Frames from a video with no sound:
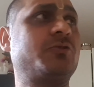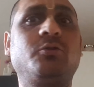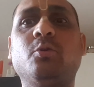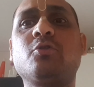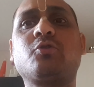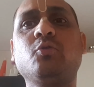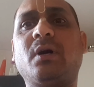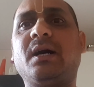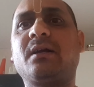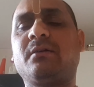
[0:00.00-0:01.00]
So those
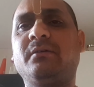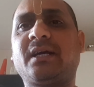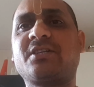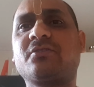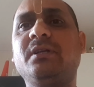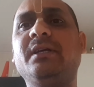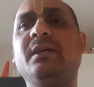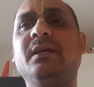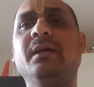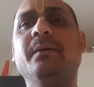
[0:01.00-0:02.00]
two are on
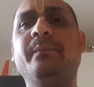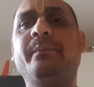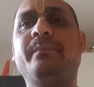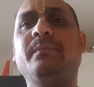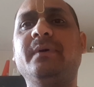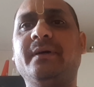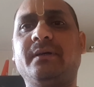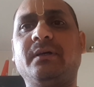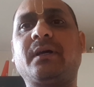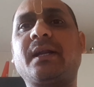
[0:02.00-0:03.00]
actually
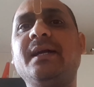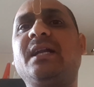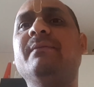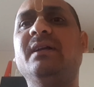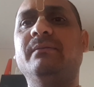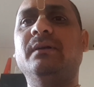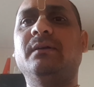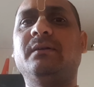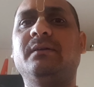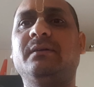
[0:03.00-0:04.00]
relative level.